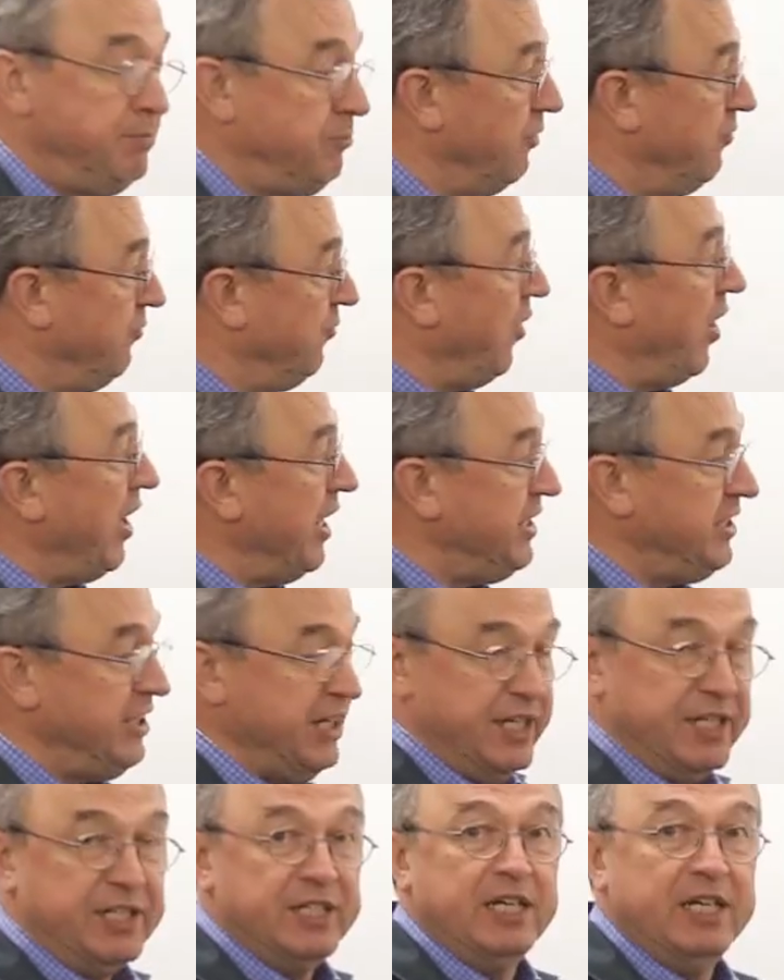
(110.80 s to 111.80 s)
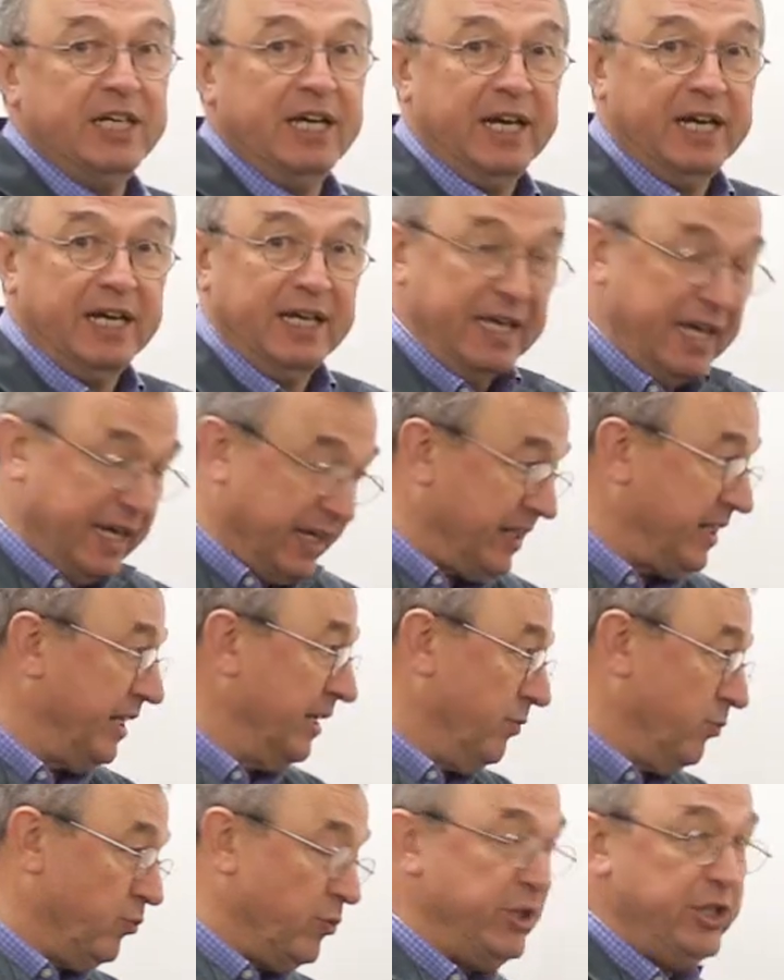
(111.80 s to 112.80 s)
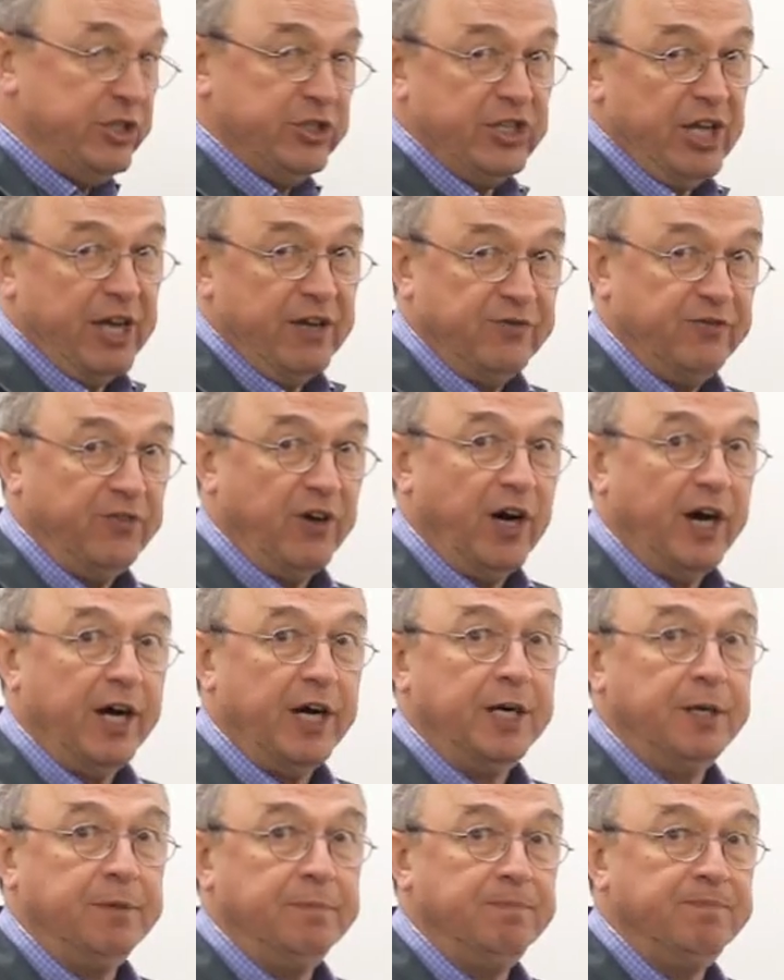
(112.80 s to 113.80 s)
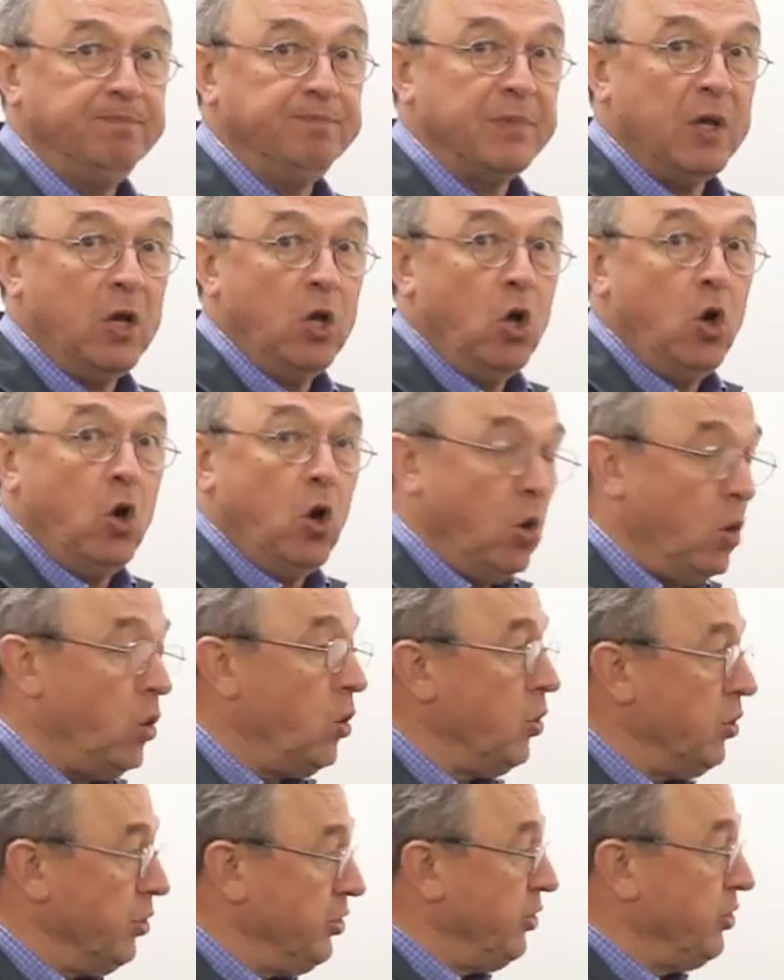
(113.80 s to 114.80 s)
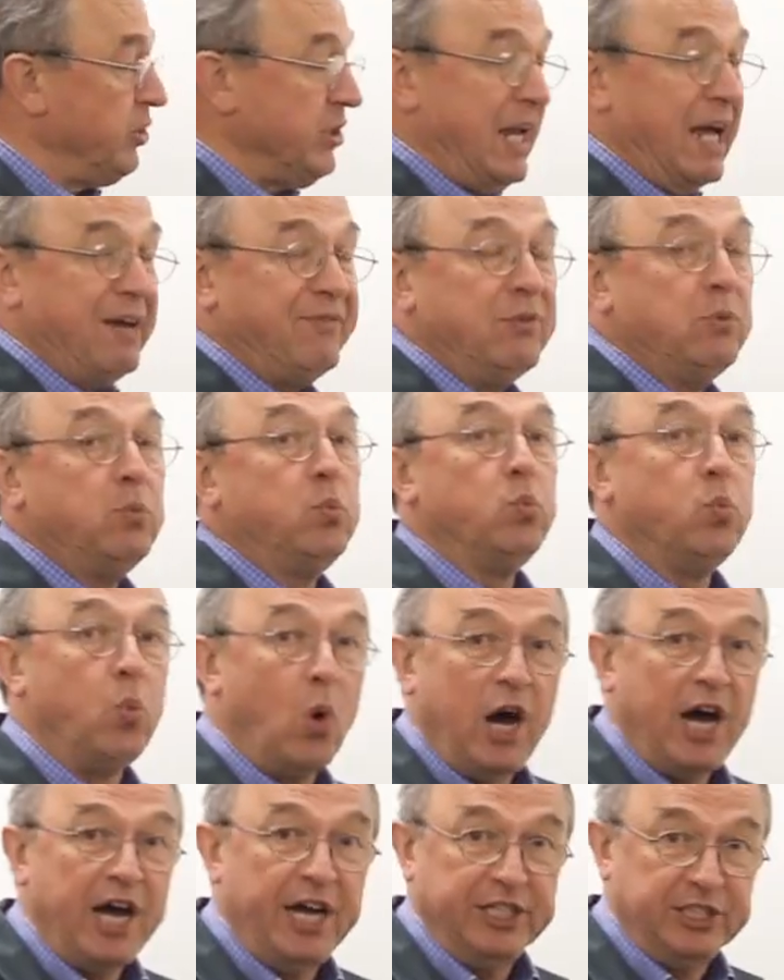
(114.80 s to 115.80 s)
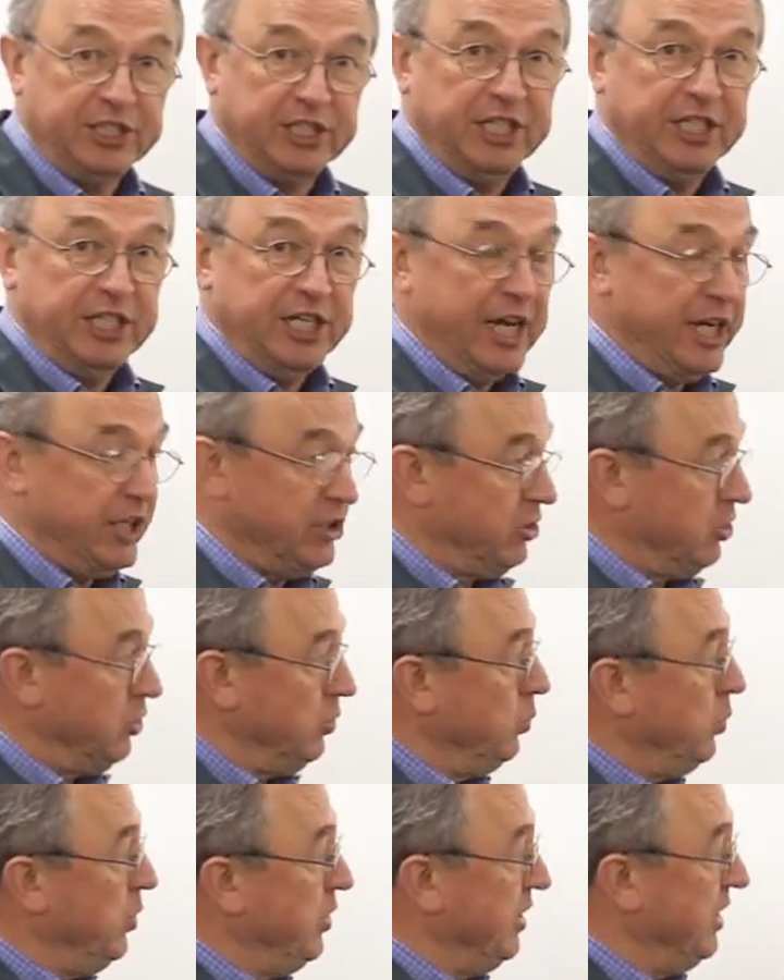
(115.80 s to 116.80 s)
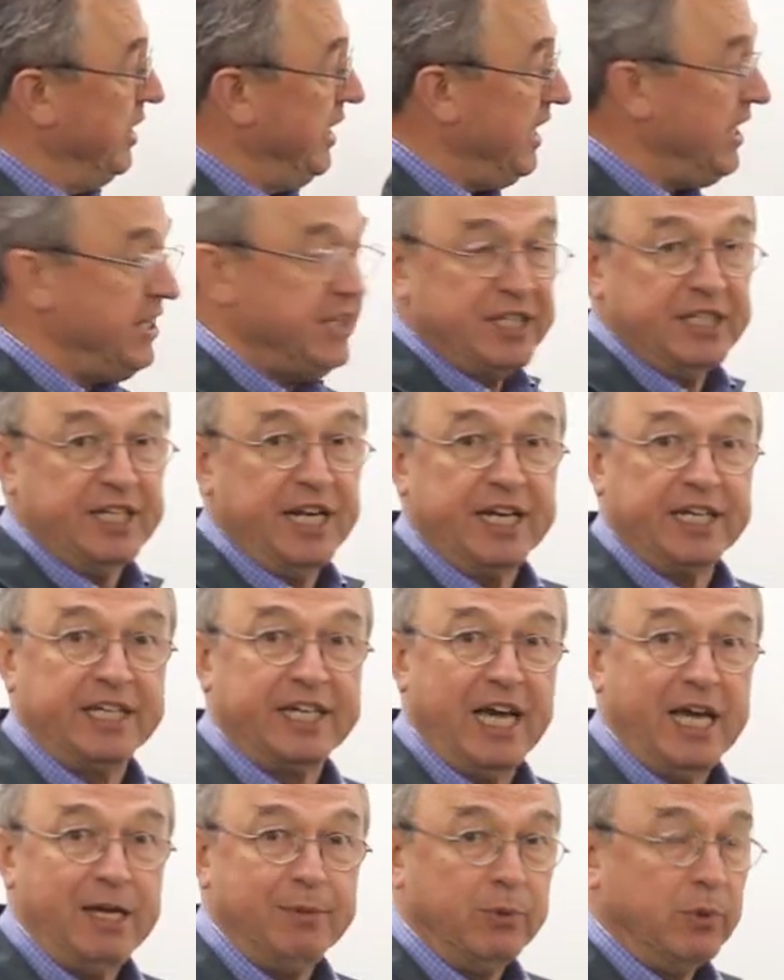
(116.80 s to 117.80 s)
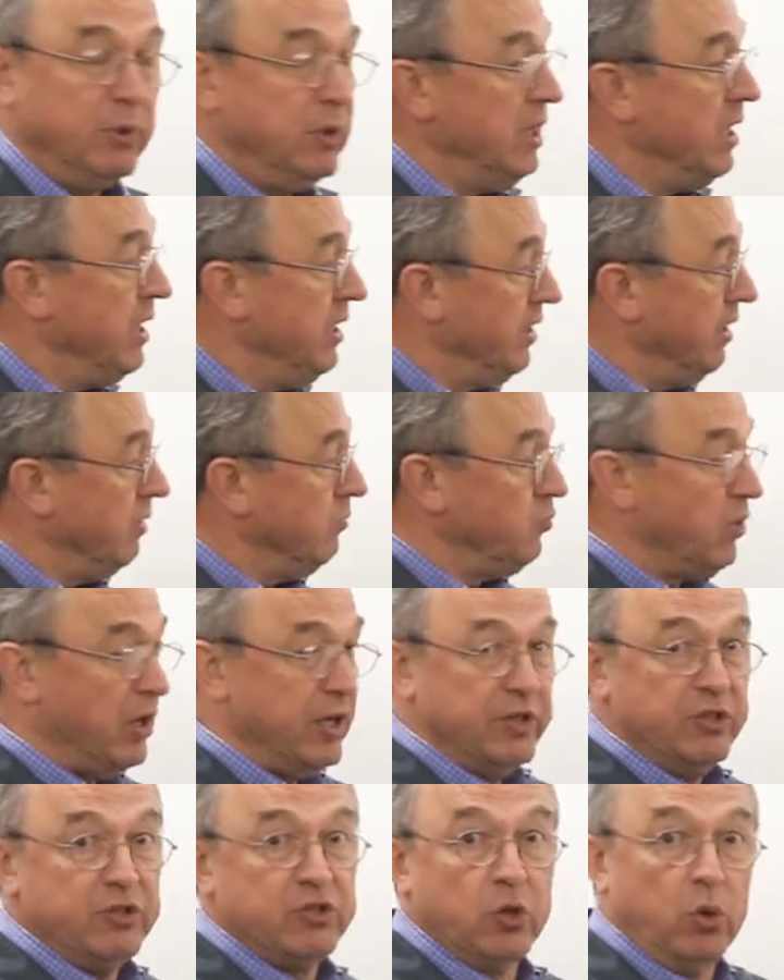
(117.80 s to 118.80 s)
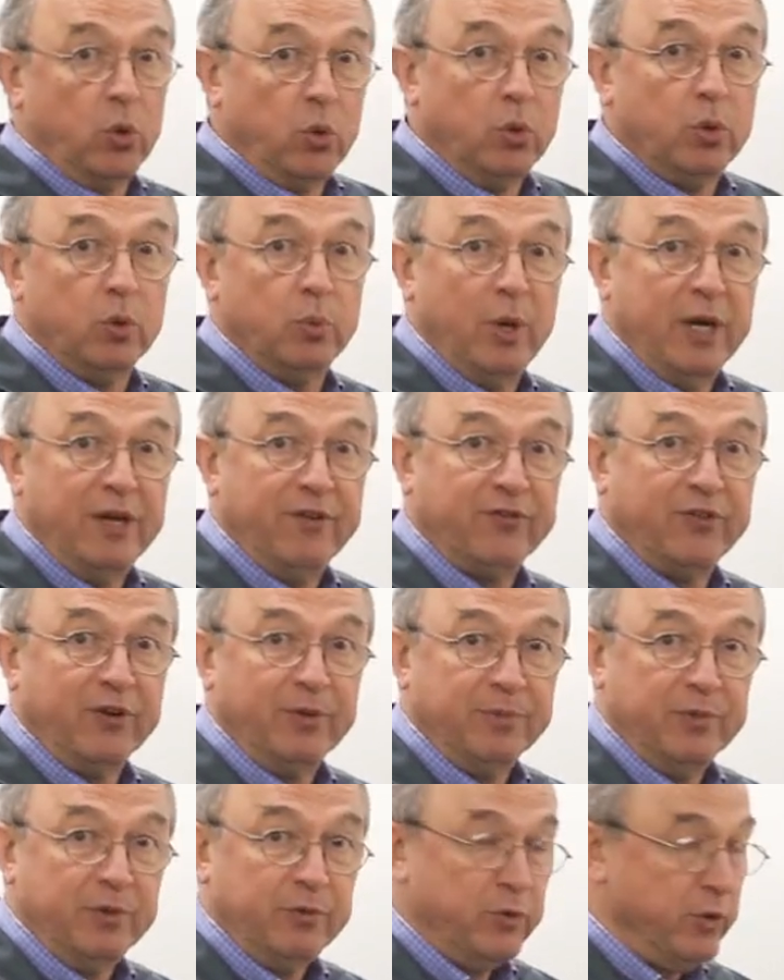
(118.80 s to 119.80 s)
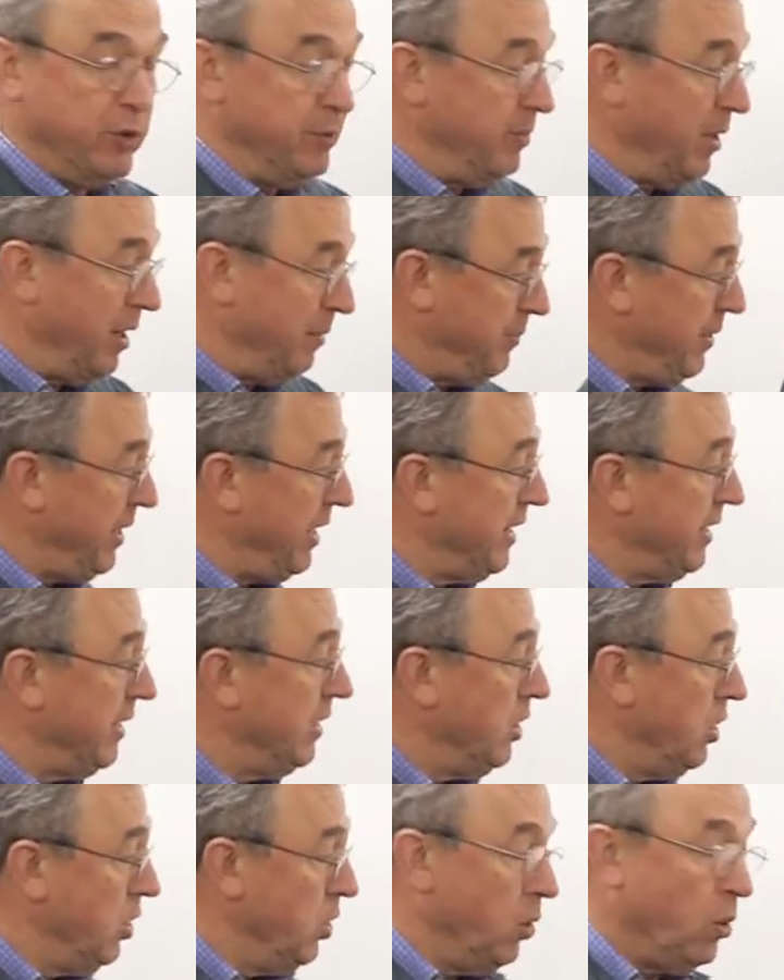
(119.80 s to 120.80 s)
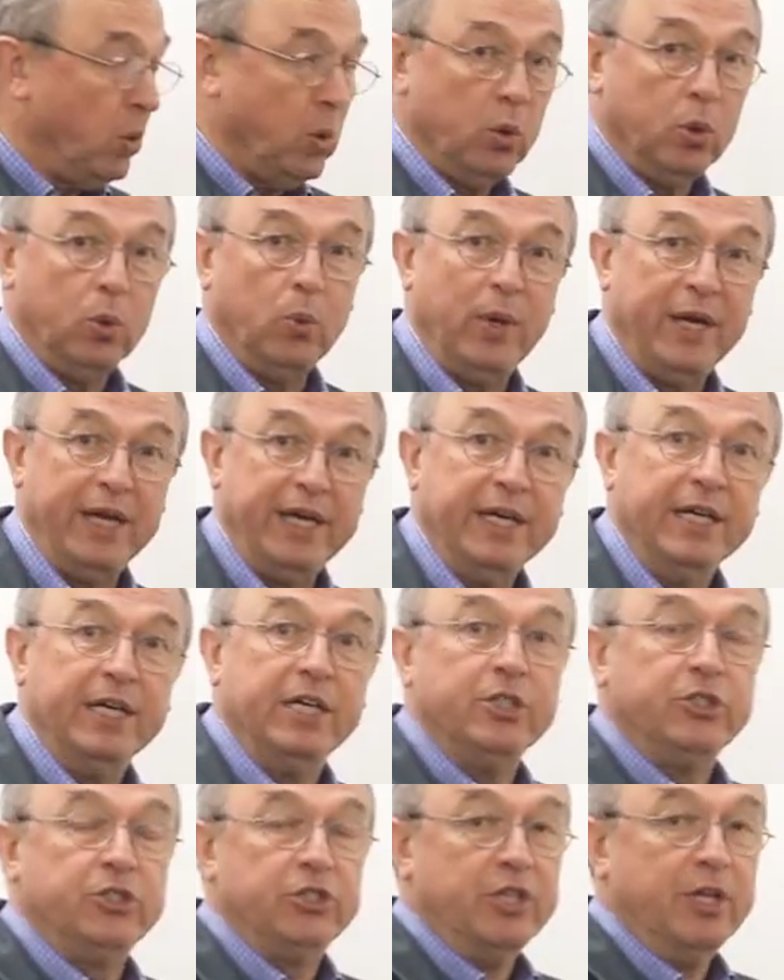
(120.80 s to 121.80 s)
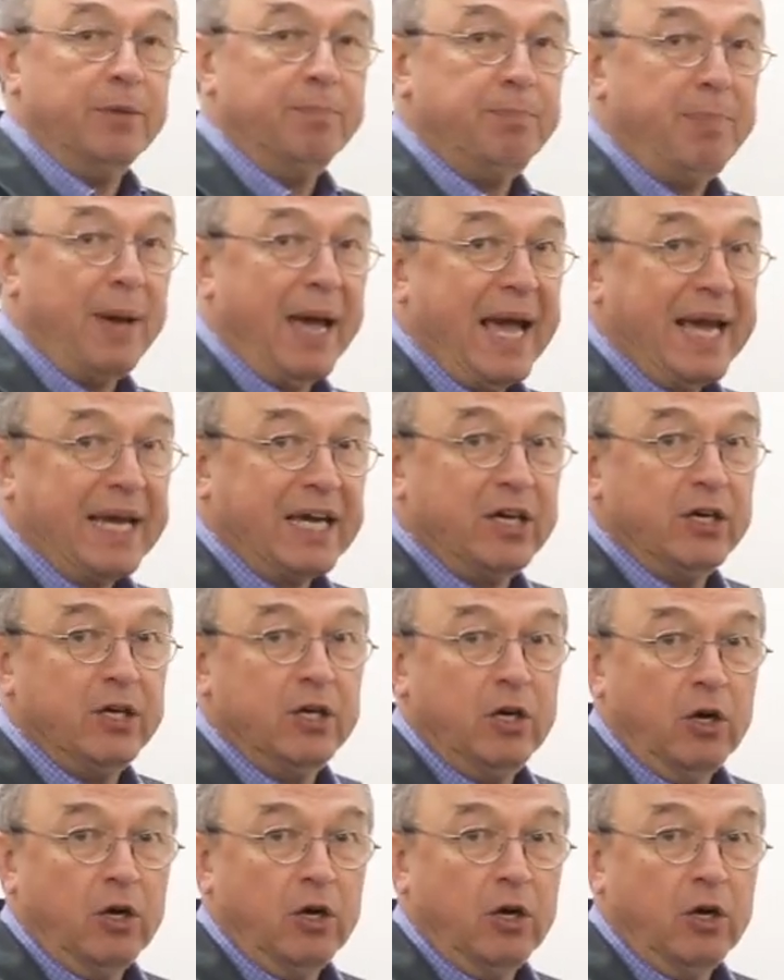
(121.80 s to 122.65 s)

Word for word: provided uh, it can reach that far, or you can have a wired connection with an Ethernet cable that runs all the way from the room up here, all the way to the back